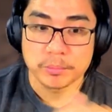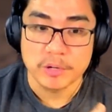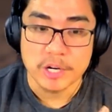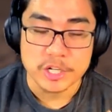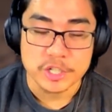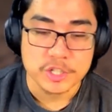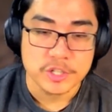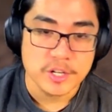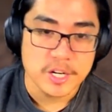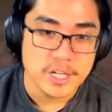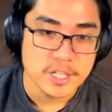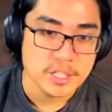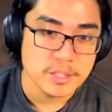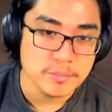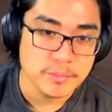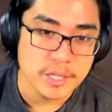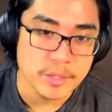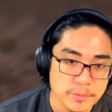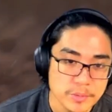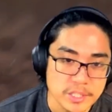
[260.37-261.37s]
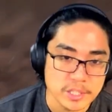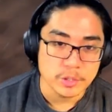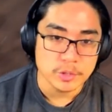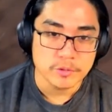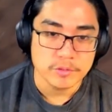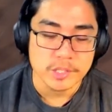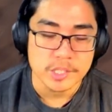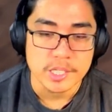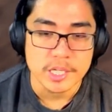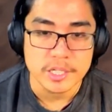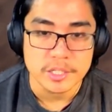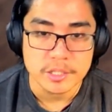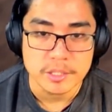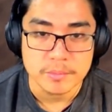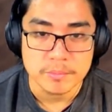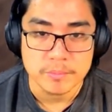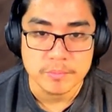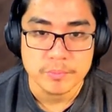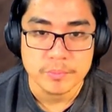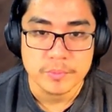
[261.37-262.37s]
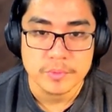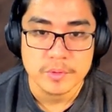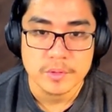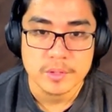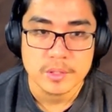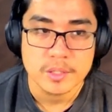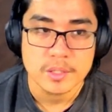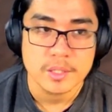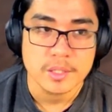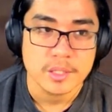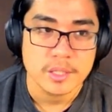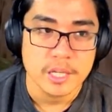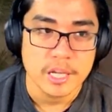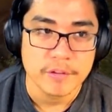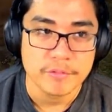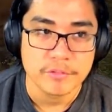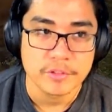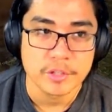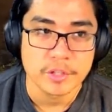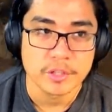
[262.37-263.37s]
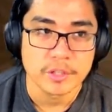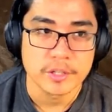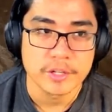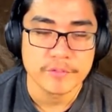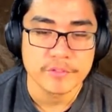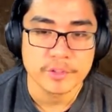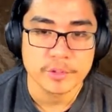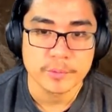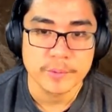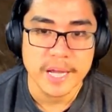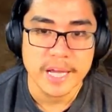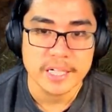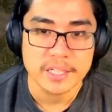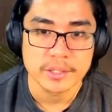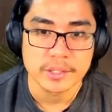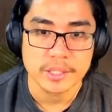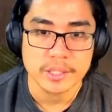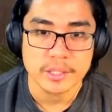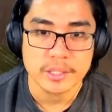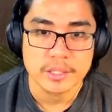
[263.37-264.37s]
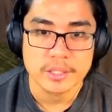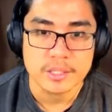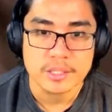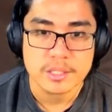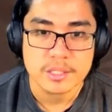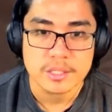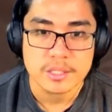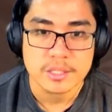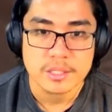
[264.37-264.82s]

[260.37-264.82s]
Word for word: pressure on them, that we could overtake them. If they're if they're ratting like this. Do you want to